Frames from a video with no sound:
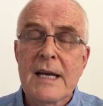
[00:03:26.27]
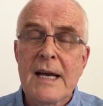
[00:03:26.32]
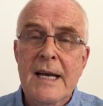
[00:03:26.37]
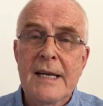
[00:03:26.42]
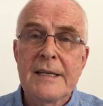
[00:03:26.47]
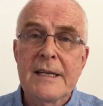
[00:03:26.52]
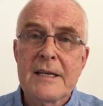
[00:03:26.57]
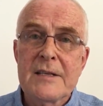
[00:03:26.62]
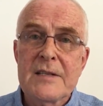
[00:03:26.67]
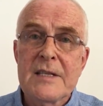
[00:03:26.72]

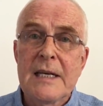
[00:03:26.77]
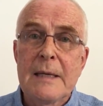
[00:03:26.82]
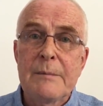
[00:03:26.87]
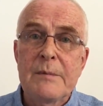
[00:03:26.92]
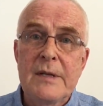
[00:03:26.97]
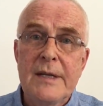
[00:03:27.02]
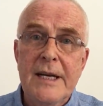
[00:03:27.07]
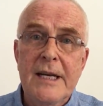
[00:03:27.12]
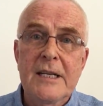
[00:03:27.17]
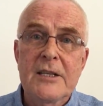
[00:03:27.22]
and
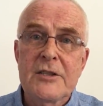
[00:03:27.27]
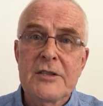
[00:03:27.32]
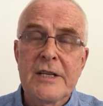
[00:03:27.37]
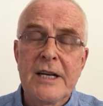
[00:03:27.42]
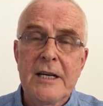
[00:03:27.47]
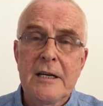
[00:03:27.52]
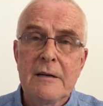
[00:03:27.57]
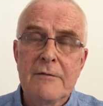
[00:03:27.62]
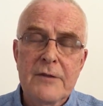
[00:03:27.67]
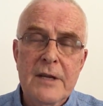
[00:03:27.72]
accept their
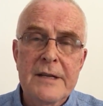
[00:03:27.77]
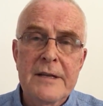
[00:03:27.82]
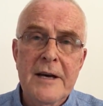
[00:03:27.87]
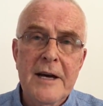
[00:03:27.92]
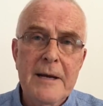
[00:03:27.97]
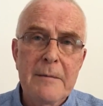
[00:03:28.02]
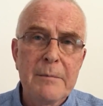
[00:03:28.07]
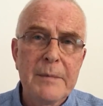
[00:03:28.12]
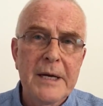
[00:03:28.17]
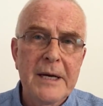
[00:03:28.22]
share of the
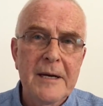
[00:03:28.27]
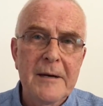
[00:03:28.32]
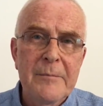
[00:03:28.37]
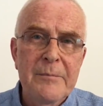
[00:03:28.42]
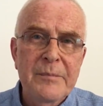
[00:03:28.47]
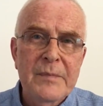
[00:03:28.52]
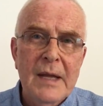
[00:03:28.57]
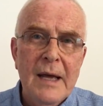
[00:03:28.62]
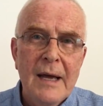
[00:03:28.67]
nightmare.